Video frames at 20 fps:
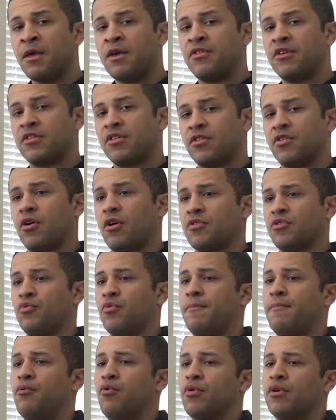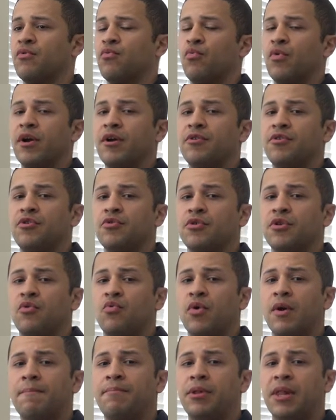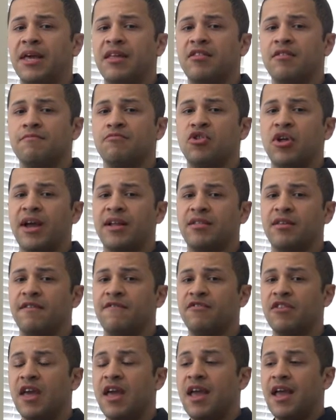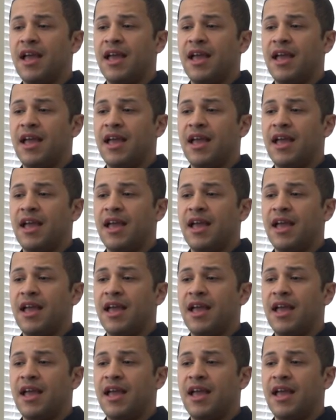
This is also important where you're going to want to place objectives